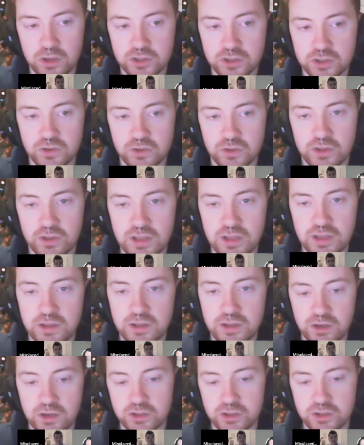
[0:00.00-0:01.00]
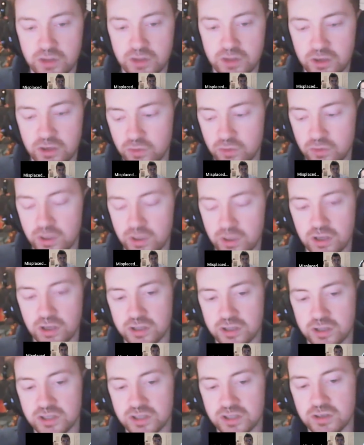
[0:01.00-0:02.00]
So they're doing
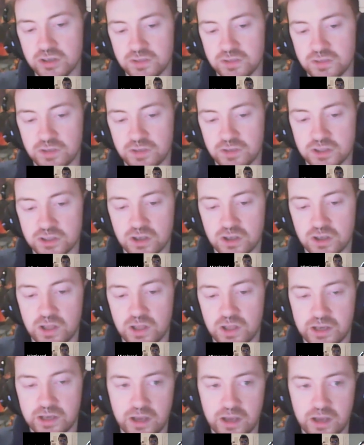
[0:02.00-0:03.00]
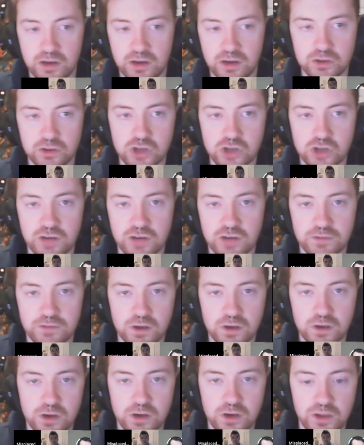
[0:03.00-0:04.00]
a series of things to collect data and try to
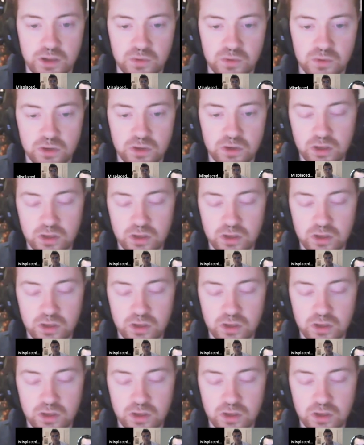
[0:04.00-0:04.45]
figure it out.